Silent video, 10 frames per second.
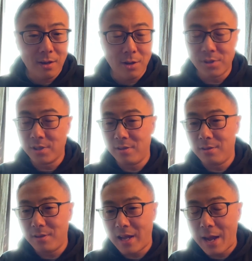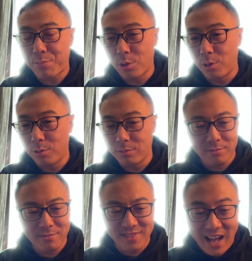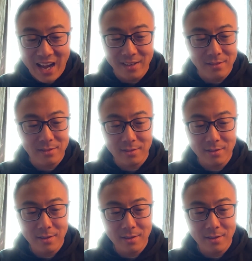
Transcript: on the April 9th,